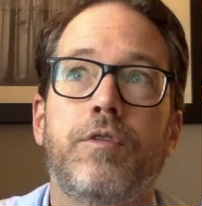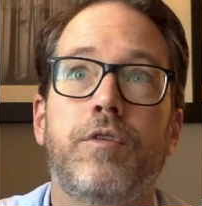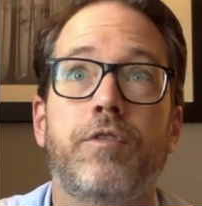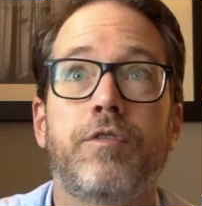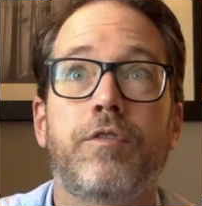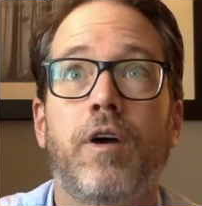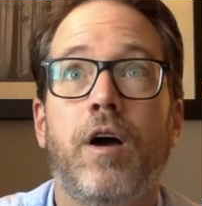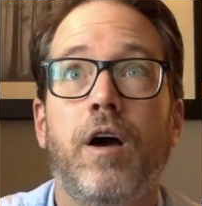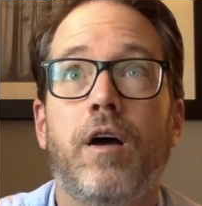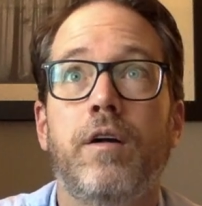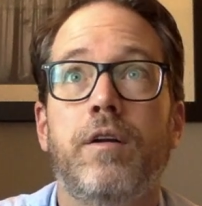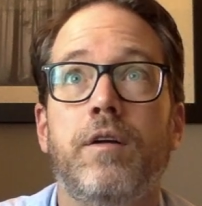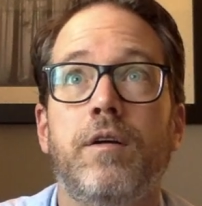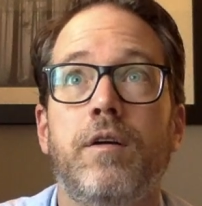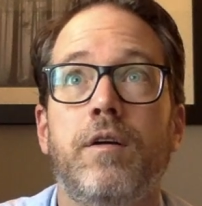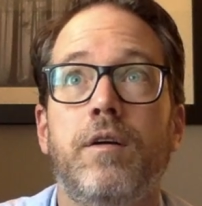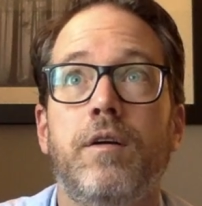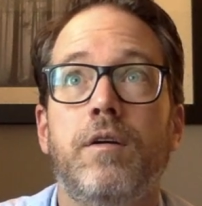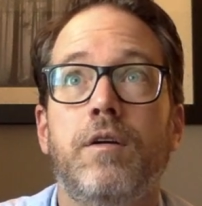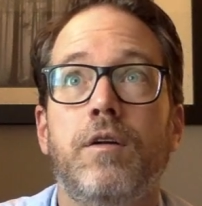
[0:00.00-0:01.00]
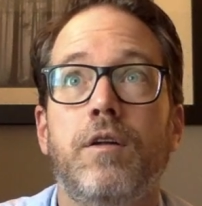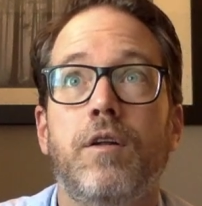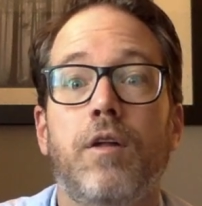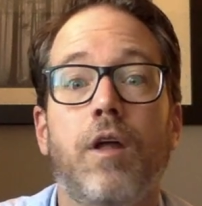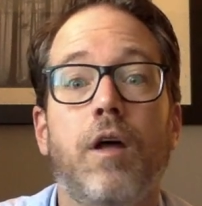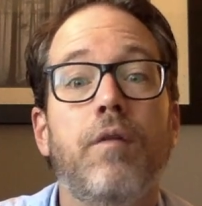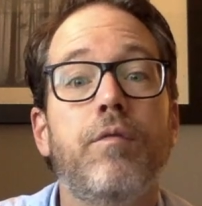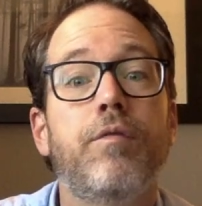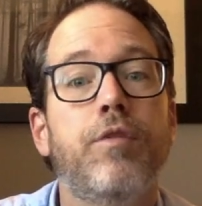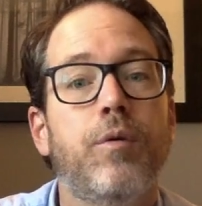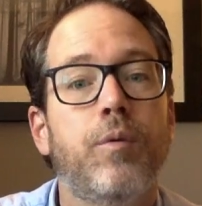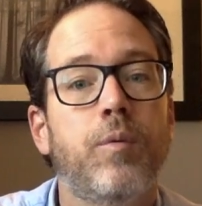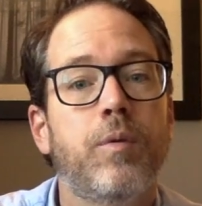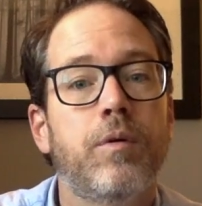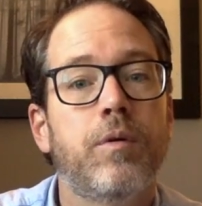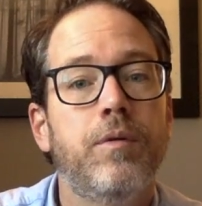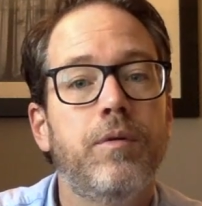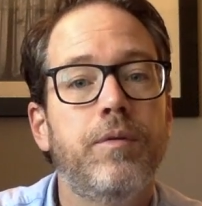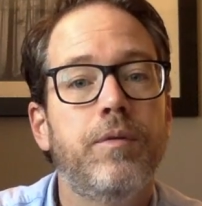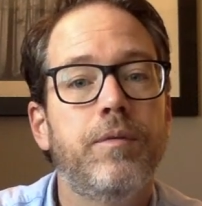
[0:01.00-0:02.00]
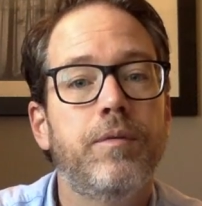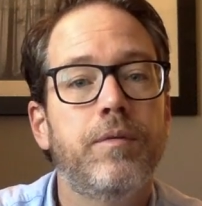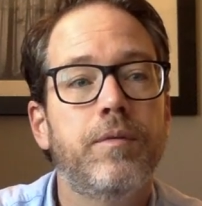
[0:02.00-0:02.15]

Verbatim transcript: does God love the world?